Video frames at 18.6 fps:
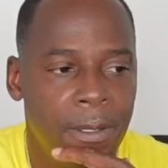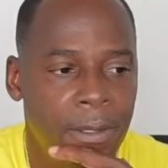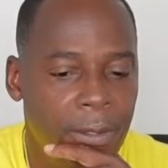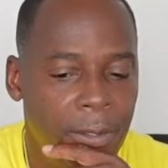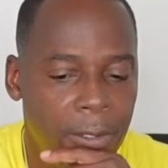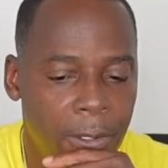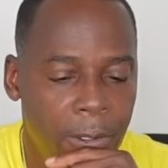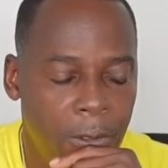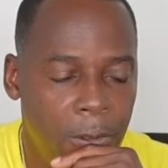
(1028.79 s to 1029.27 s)

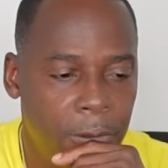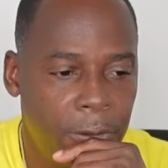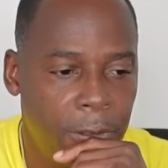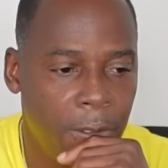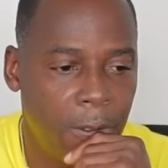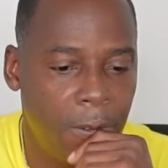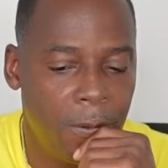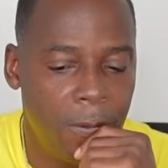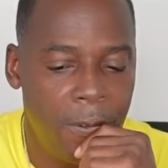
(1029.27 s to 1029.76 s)
You know,
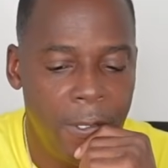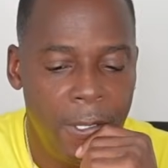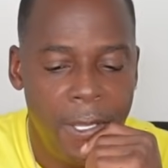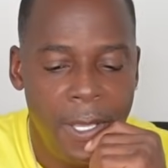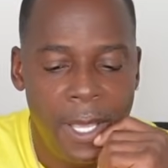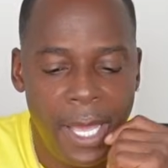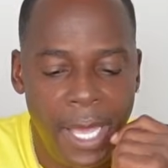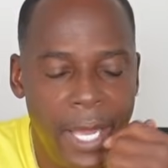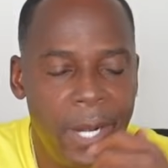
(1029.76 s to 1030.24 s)
so
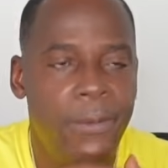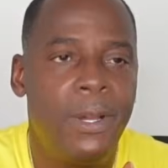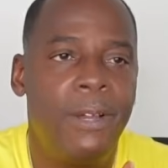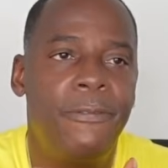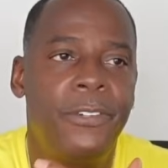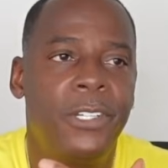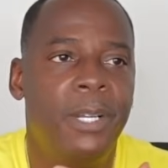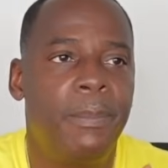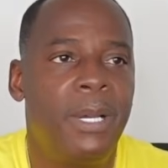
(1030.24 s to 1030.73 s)
how do
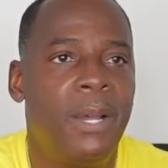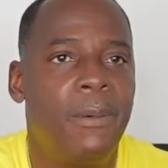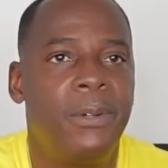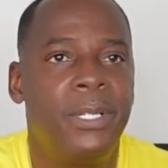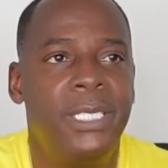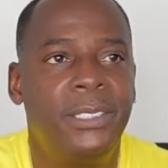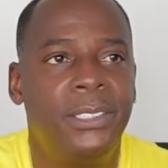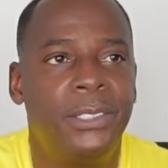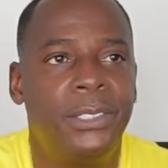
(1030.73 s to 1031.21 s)
I feel about
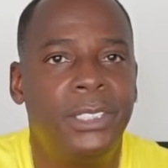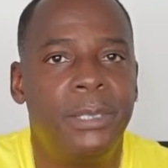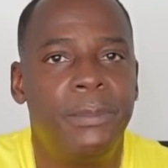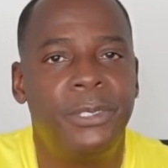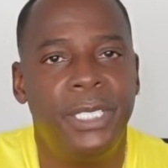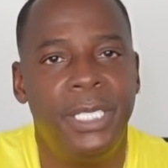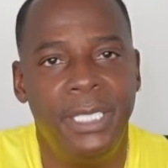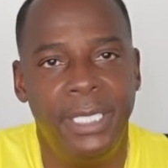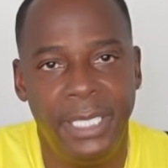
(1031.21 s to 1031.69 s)

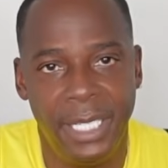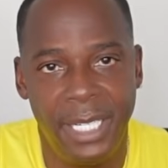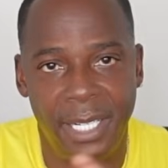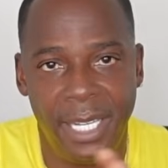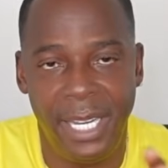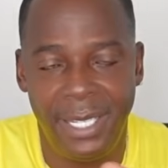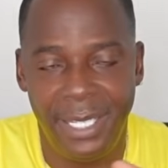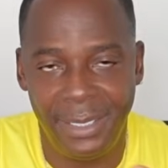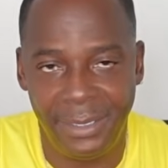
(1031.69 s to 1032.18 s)
relationships? Again,
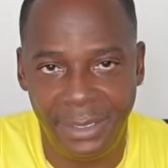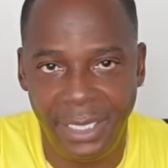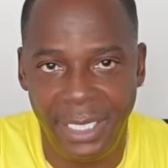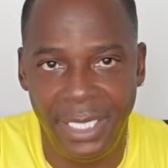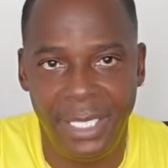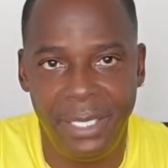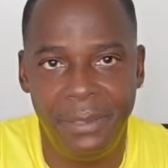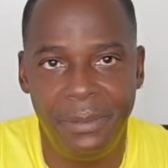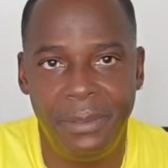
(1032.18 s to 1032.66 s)
like I
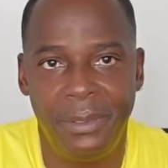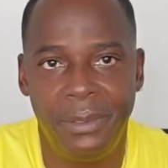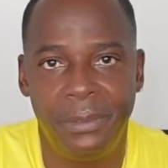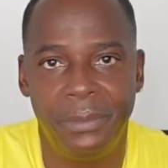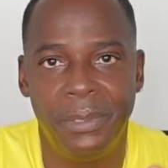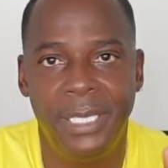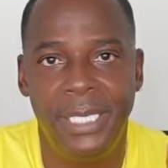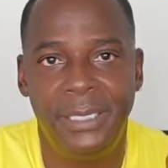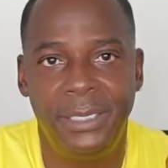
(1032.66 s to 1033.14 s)
said,
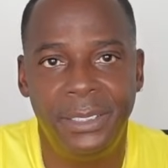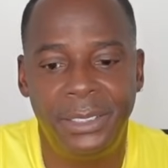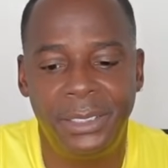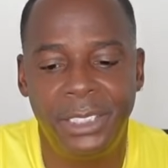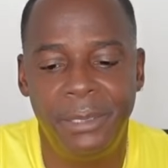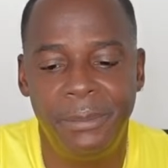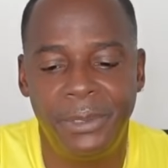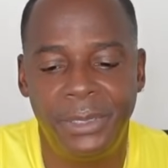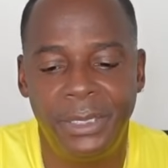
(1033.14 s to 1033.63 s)

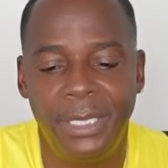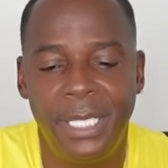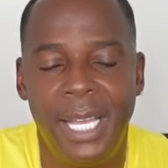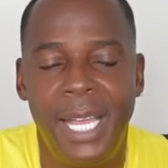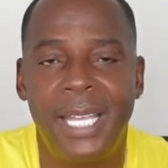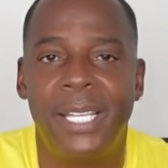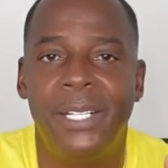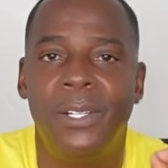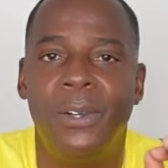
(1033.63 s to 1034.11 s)
relationships,
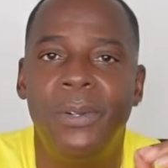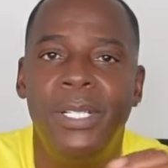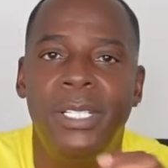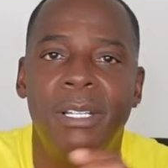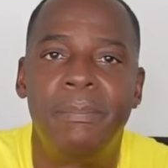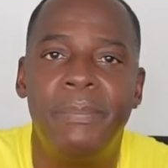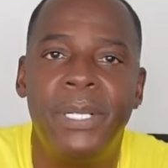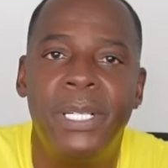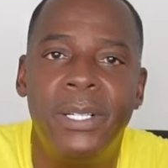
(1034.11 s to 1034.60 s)
I can only
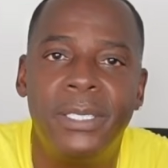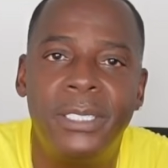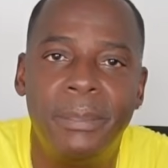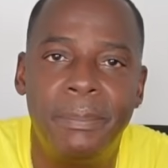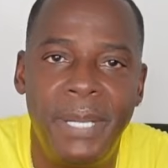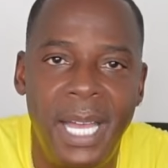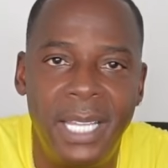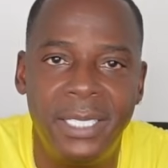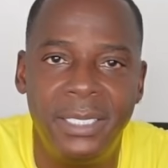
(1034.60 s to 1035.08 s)
compare it to
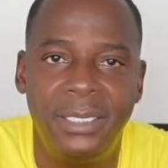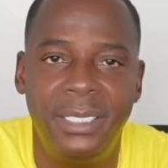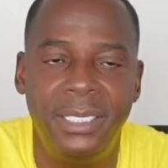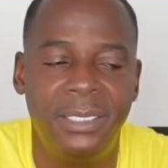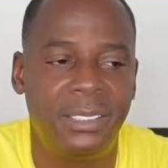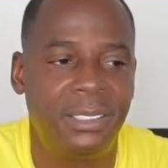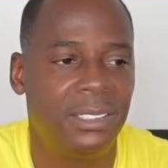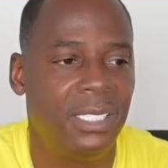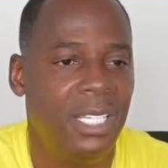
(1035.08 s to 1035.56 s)

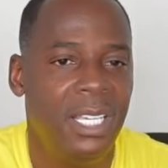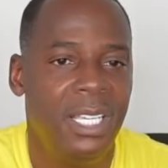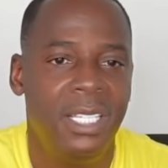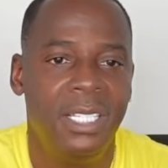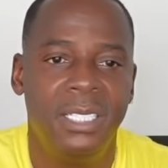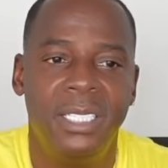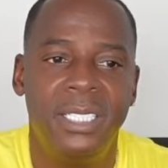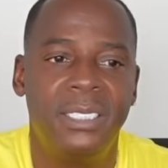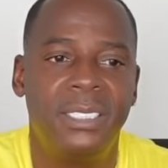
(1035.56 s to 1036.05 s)
politics.
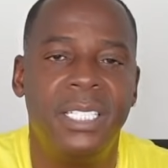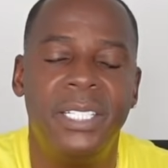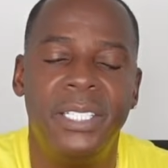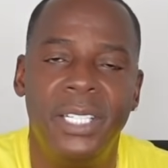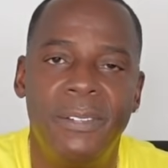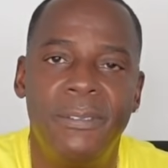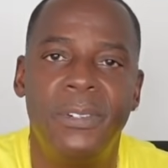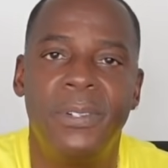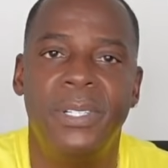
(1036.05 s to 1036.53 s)
It's a
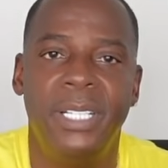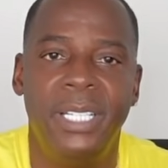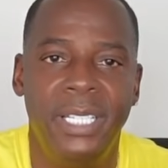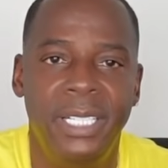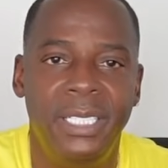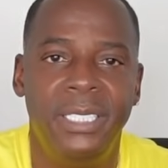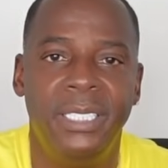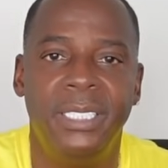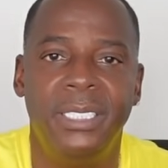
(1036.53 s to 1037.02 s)
never
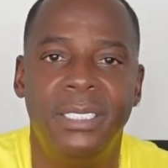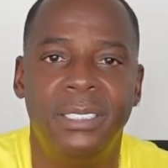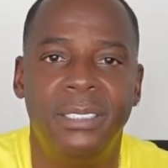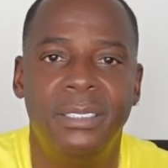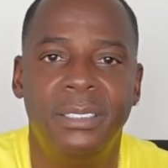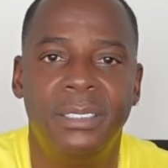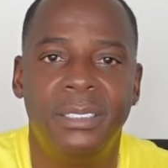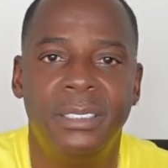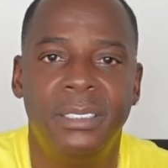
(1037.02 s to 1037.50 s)

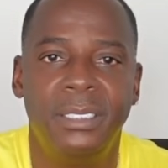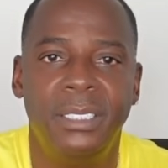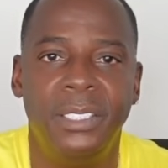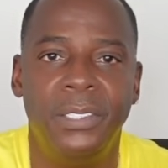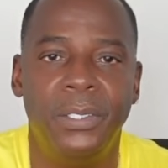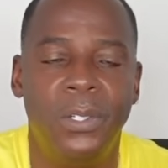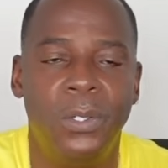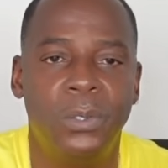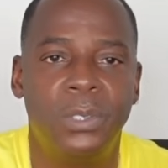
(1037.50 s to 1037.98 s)
ending, you
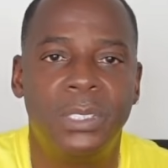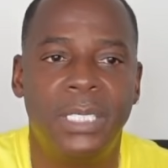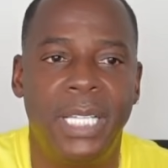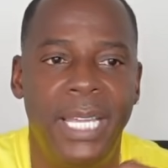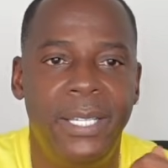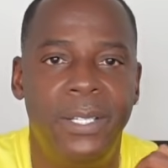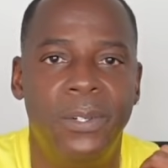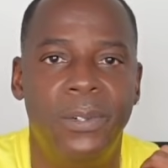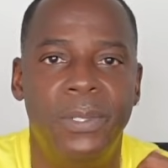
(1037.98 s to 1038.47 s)
know,
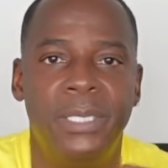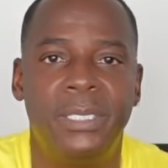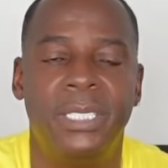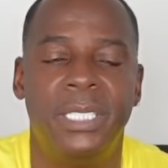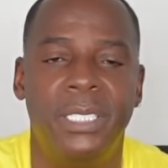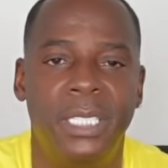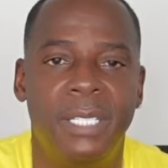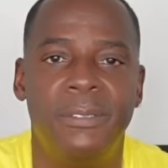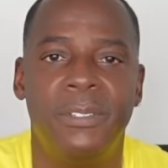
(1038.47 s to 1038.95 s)
cycle. It's
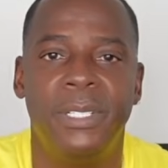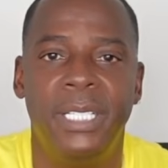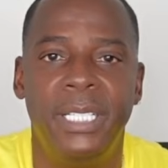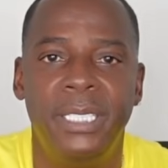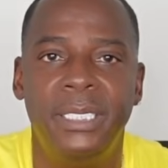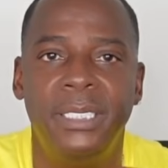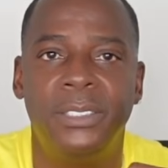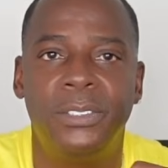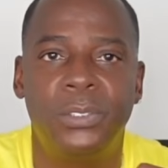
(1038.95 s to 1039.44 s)
a never
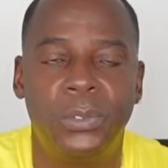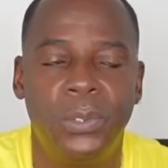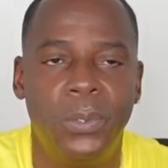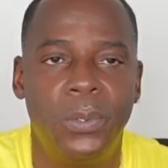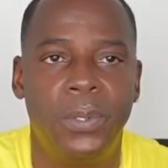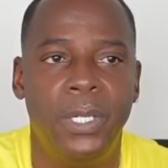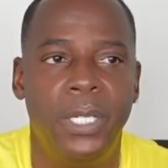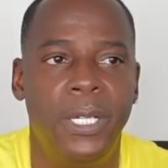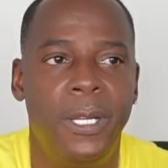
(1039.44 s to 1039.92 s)
ending
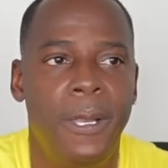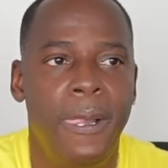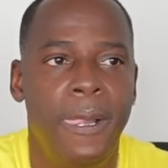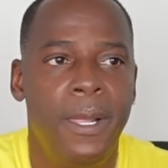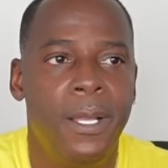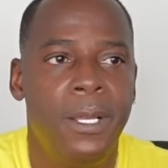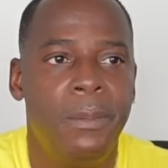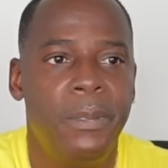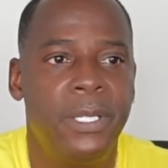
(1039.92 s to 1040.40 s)
story
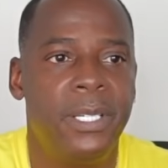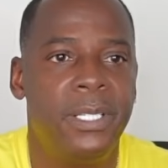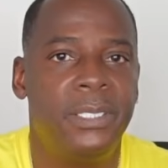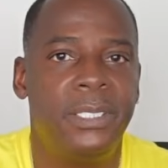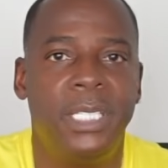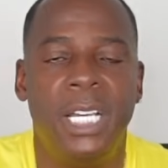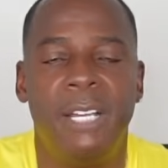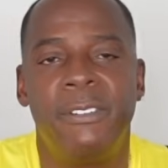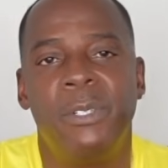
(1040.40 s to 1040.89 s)

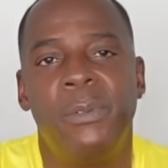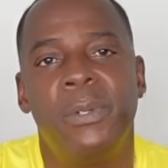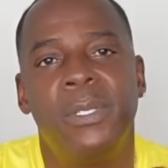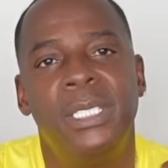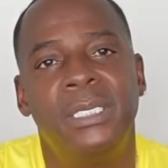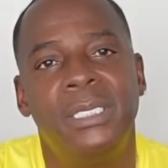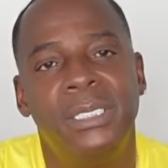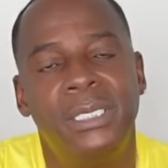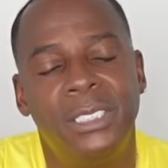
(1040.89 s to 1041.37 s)
because every
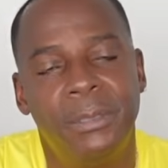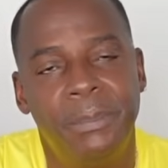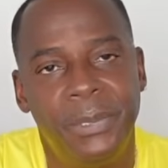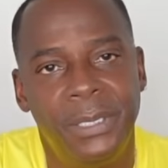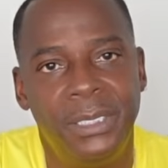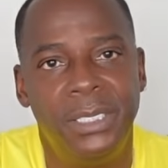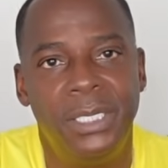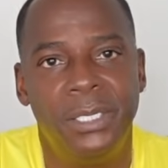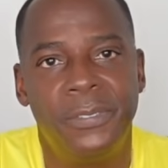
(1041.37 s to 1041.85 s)
relationship
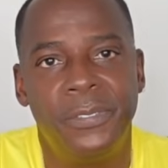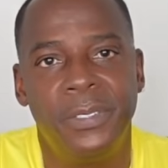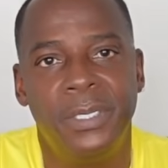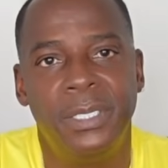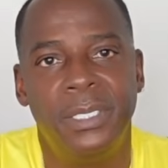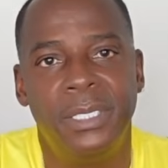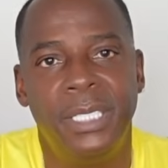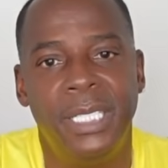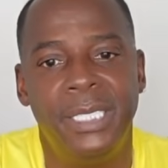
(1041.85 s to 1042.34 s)
is
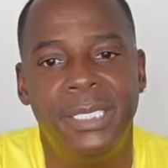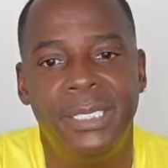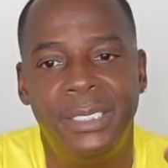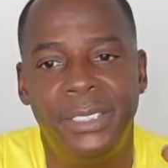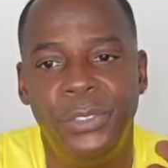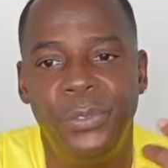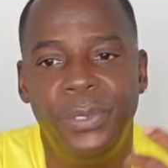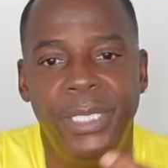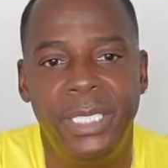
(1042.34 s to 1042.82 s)
different and it's
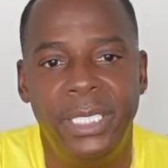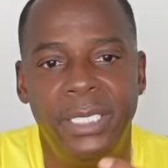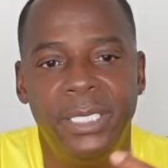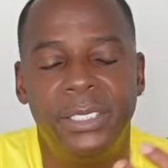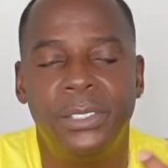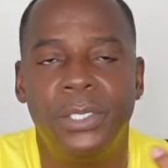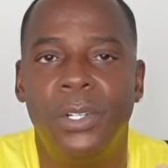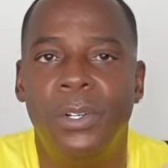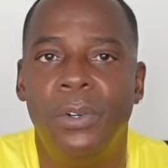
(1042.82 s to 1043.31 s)
unique in
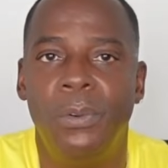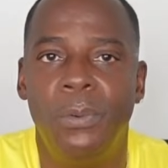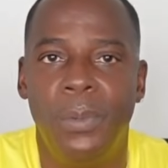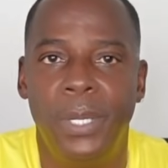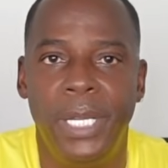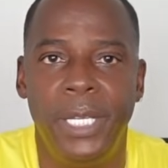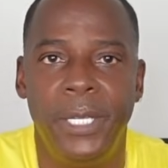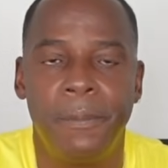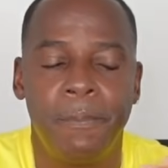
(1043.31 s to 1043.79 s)
its own
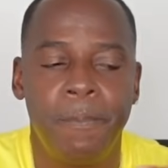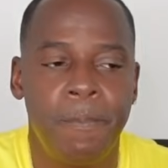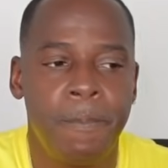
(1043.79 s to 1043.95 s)
way.